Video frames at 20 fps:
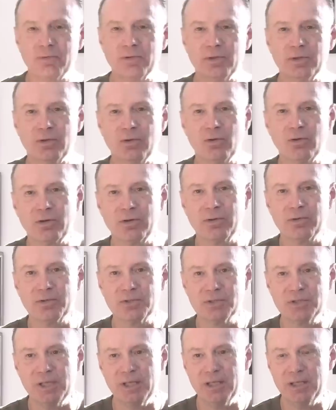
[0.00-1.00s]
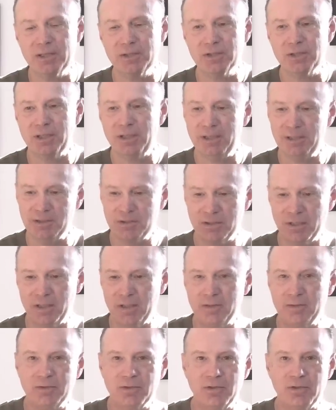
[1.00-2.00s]
the corner of the stage, and he
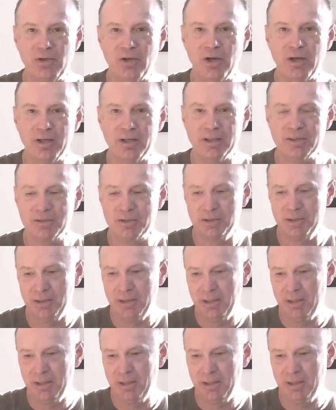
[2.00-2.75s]
said to the audience,